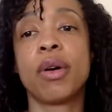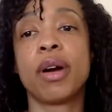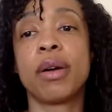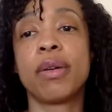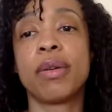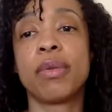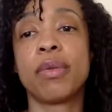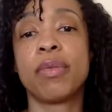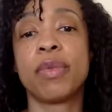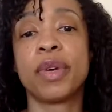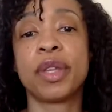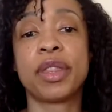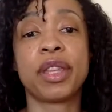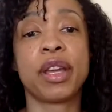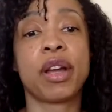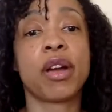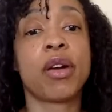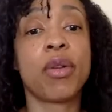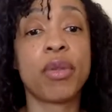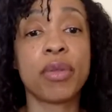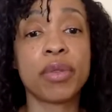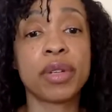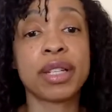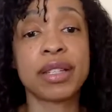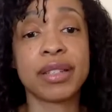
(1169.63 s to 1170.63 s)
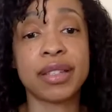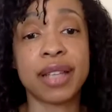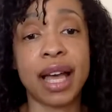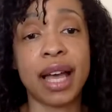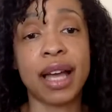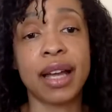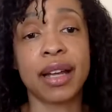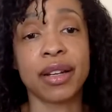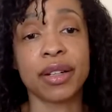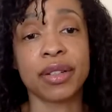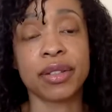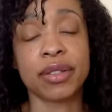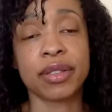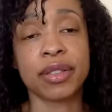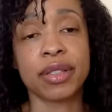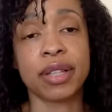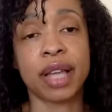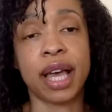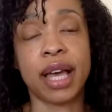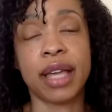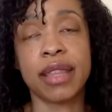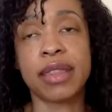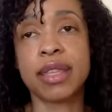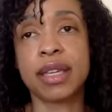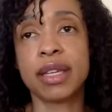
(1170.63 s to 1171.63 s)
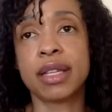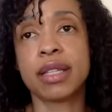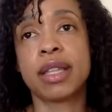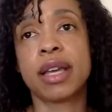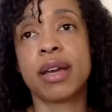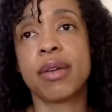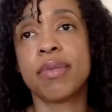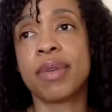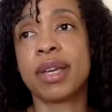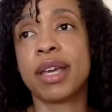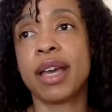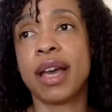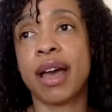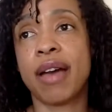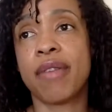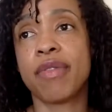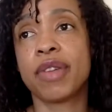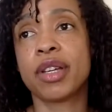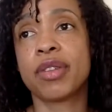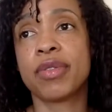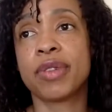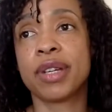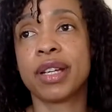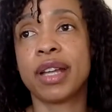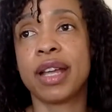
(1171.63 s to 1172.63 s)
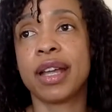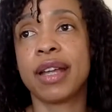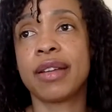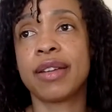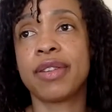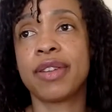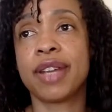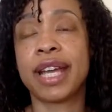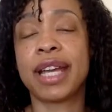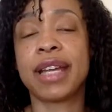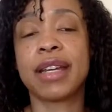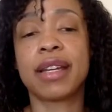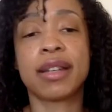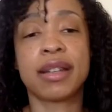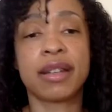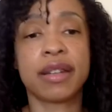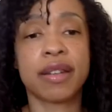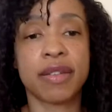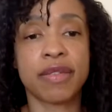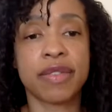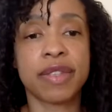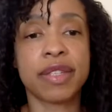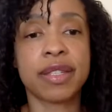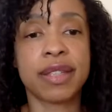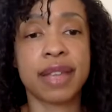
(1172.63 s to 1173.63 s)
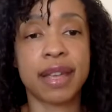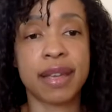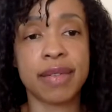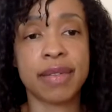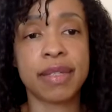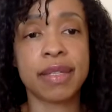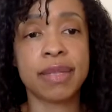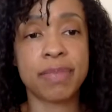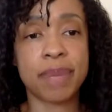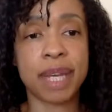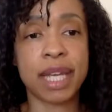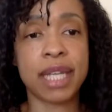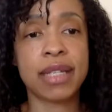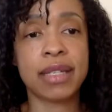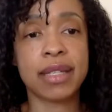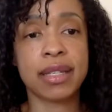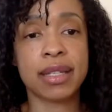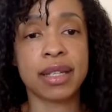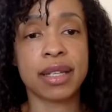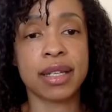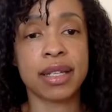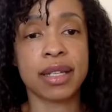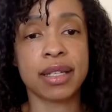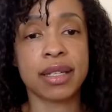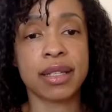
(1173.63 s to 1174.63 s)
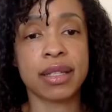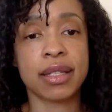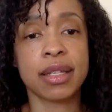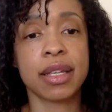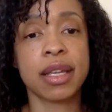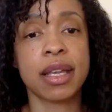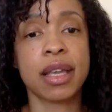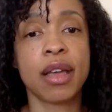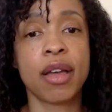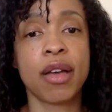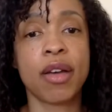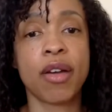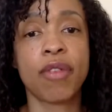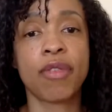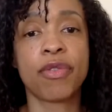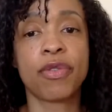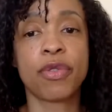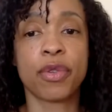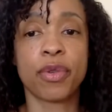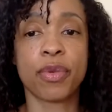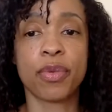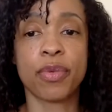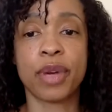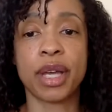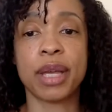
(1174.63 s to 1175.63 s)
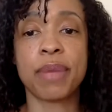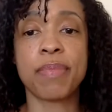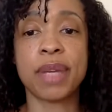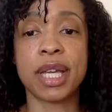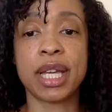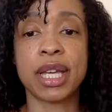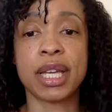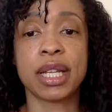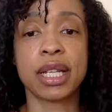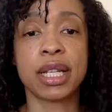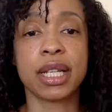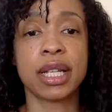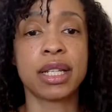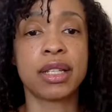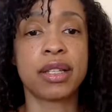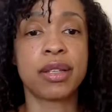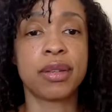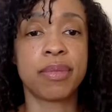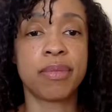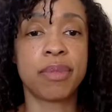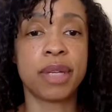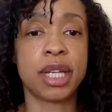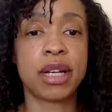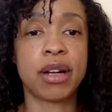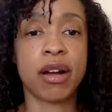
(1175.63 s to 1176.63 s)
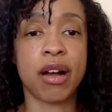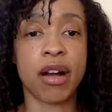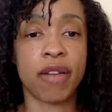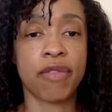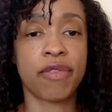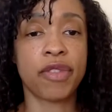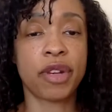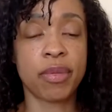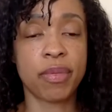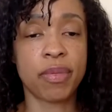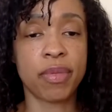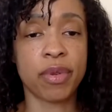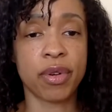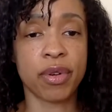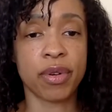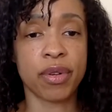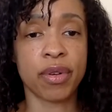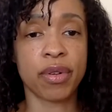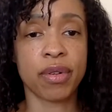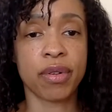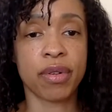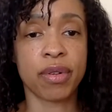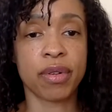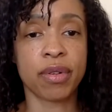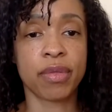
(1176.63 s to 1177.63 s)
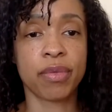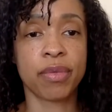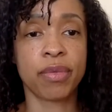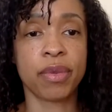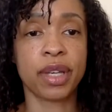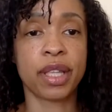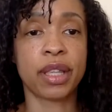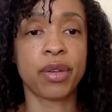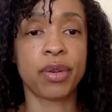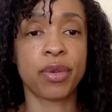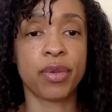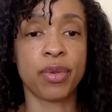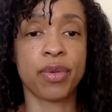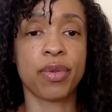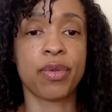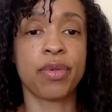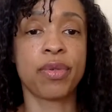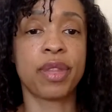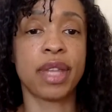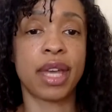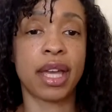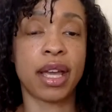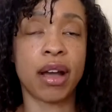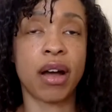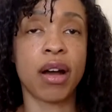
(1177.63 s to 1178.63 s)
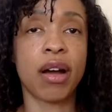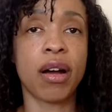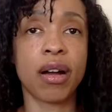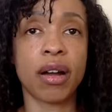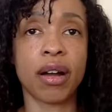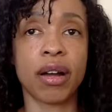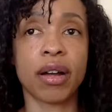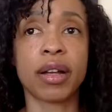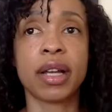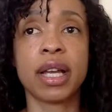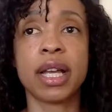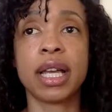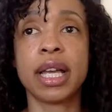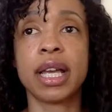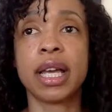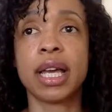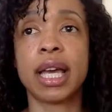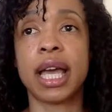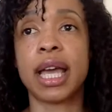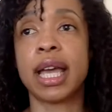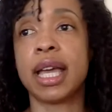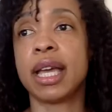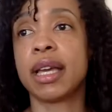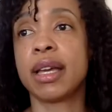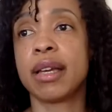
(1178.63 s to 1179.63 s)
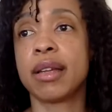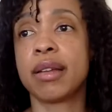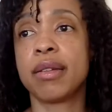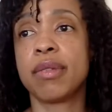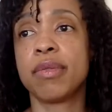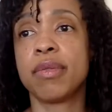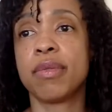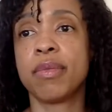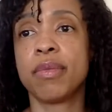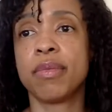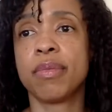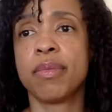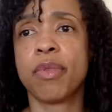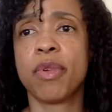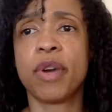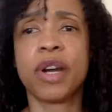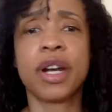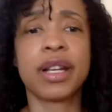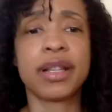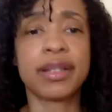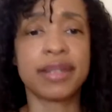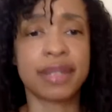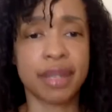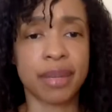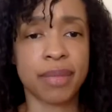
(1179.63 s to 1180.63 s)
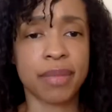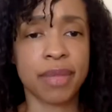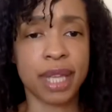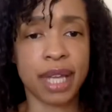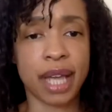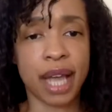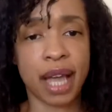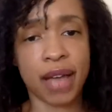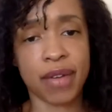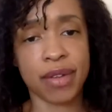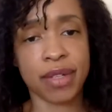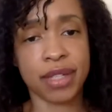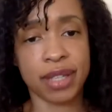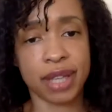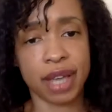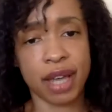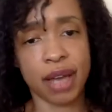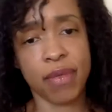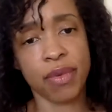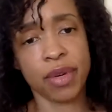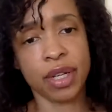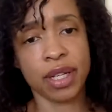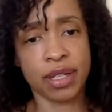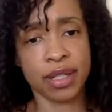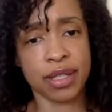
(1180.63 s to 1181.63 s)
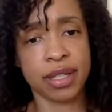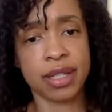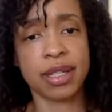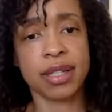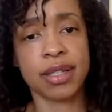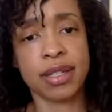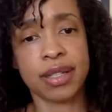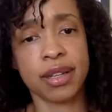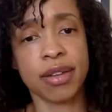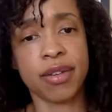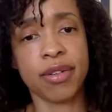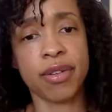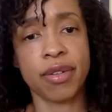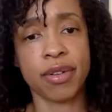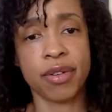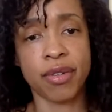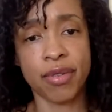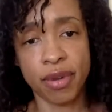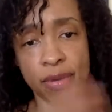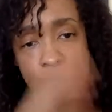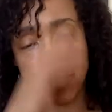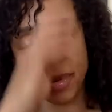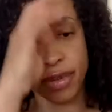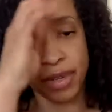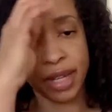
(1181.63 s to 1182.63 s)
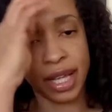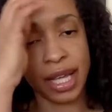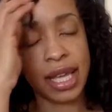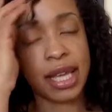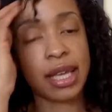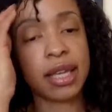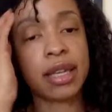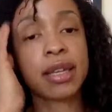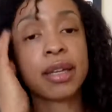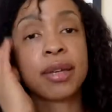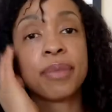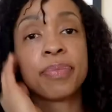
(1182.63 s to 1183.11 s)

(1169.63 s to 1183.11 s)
with their own desires. I think that we haven't created enough safe spaces for women to be comfortable with who they are and wanting something outside what is considered normal. Like,